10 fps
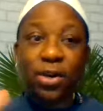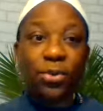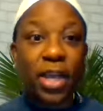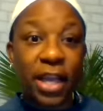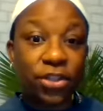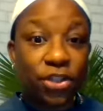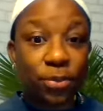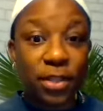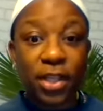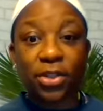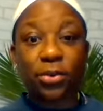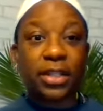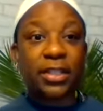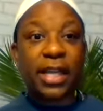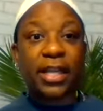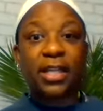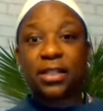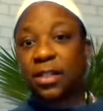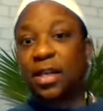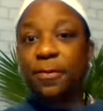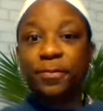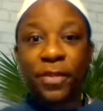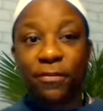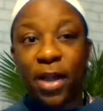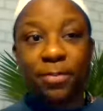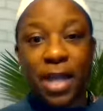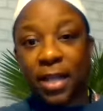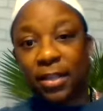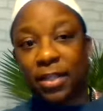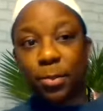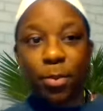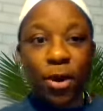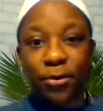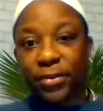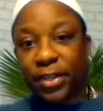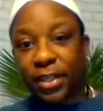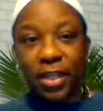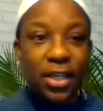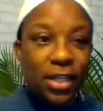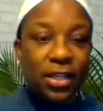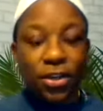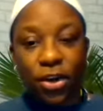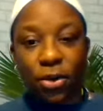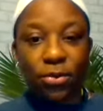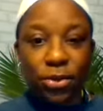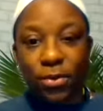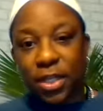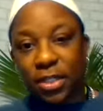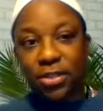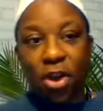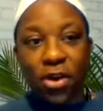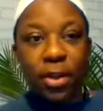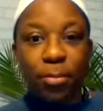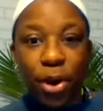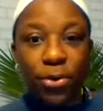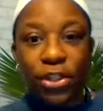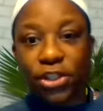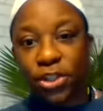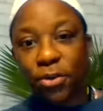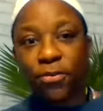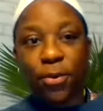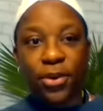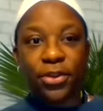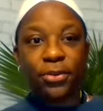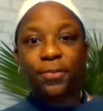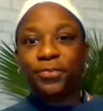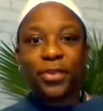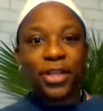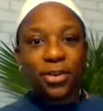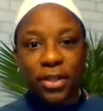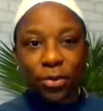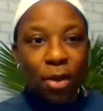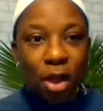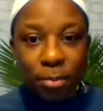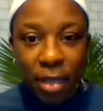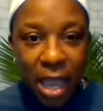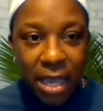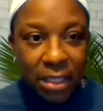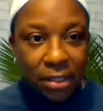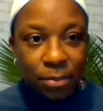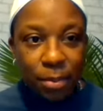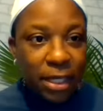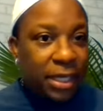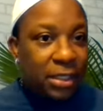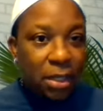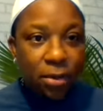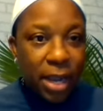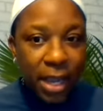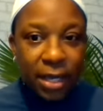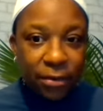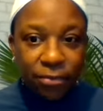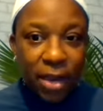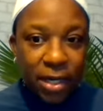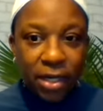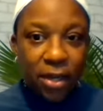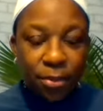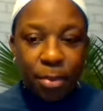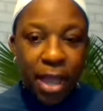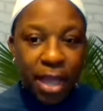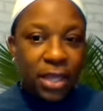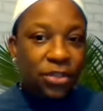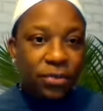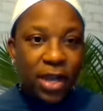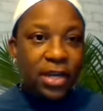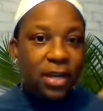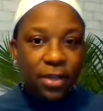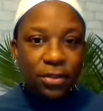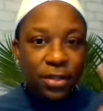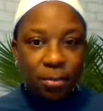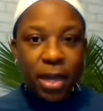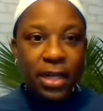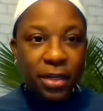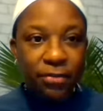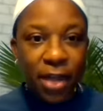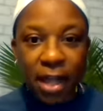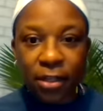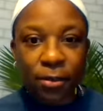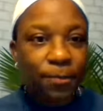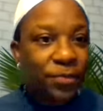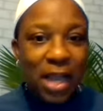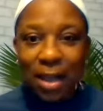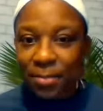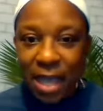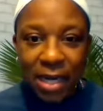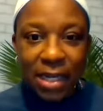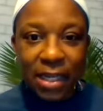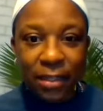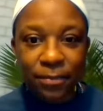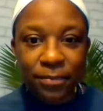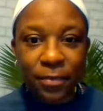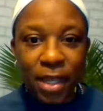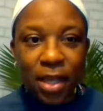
So if I don't catch you within three seconds, if I'm not this perfect, you know, doing this dog and pony show for you, you're at the wrong place. Please go ahead and find another page, find another somebody to follow. I'm not it.